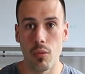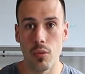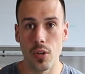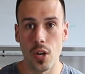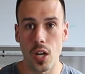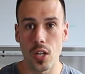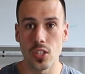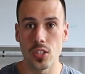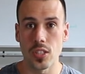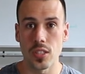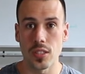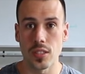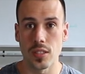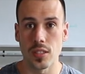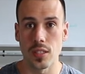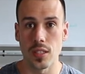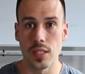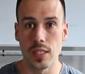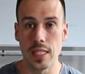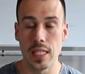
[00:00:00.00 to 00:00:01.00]
not
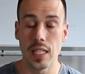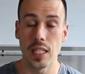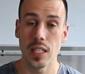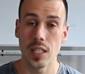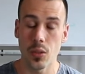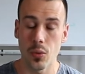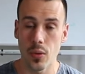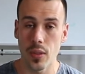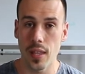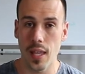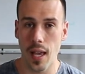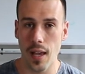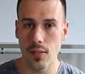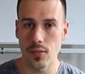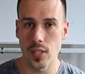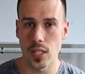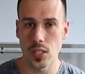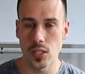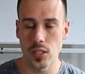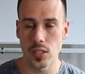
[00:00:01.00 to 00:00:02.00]
just dealing with
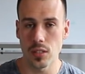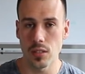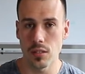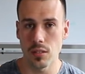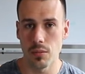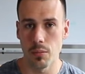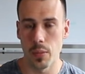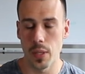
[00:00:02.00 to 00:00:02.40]
calf tension,